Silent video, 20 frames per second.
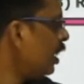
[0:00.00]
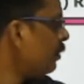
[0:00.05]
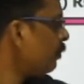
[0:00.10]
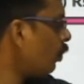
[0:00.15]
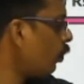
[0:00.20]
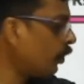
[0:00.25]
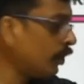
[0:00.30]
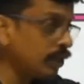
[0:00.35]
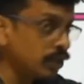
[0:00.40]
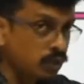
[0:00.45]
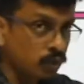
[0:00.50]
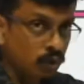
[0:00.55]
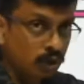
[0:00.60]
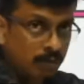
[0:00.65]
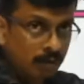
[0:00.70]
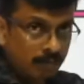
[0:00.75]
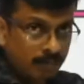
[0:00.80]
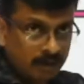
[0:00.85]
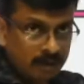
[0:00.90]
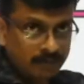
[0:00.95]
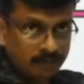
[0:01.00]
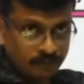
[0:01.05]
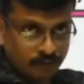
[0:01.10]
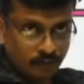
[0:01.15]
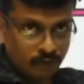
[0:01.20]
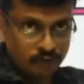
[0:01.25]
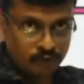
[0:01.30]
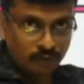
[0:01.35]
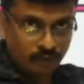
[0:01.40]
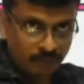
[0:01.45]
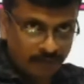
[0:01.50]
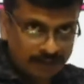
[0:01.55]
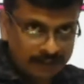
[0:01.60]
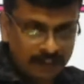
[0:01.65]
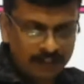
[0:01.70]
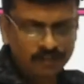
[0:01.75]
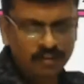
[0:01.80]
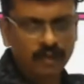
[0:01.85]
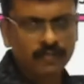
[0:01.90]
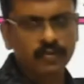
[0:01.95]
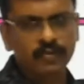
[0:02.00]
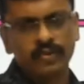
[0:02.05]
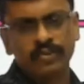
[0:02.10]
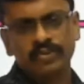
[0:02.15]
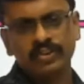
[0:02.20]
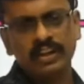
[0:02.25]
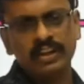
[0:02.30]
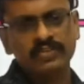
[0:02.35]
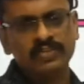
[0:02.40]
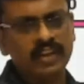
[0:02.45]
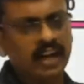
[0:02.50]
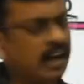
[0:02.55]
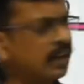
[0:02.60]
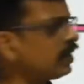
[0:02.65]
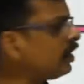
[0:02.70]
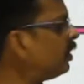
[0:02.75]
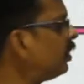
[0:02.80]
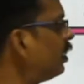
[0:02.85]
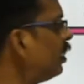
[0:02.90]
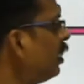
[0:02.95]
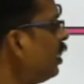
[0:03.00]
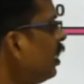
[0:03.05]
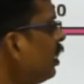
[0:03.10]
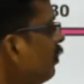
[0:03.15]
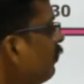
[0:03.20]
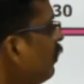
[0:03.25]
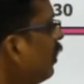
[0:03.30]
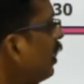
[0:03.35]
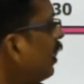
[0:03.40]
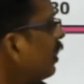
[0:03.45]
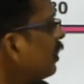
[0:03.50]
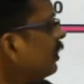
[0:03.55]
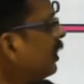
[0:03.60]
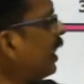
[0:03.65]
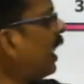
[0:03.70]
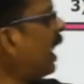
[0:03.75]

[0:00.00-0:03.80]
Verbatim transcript: point to remember for solving these types of question is that where the